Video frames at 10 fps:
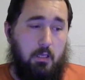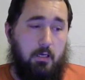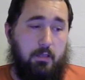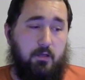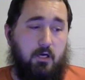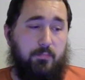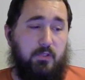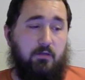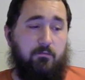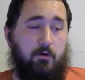Now, the
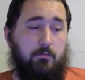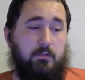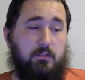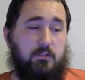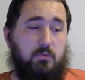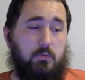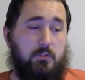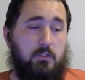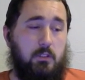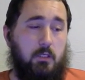company involved in this
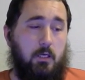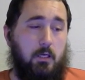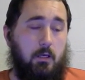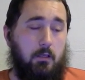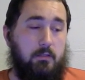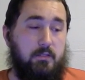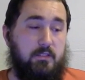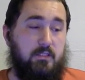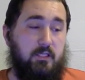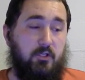was uh,
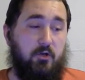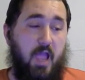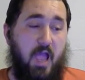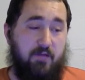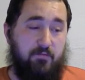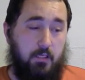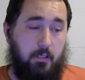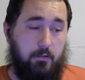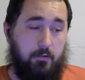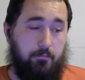Senior
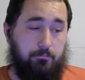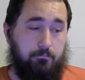Advocator.